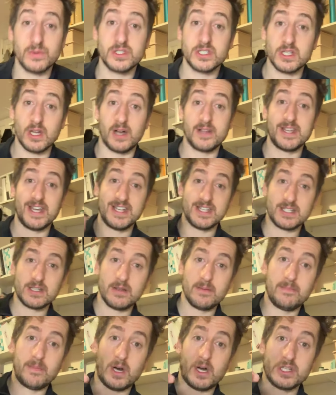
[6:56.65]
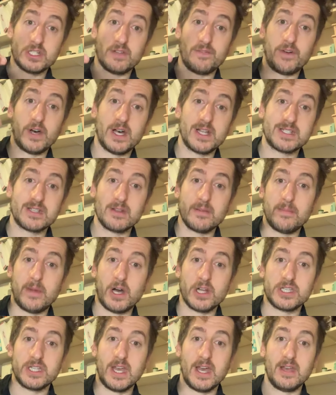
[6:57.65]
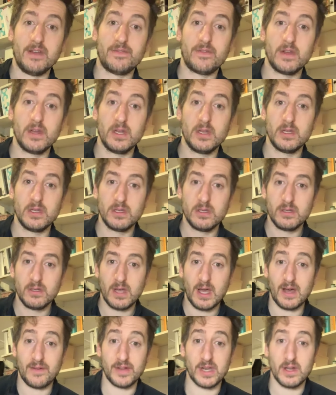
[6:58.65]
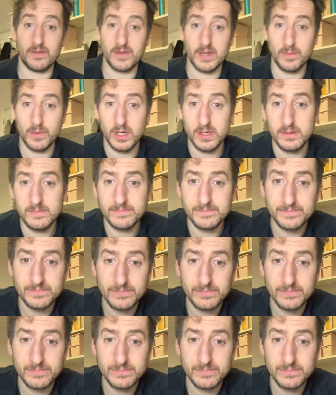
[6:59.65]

Start dates, March the 1st, March the 8th. Have a lovely one.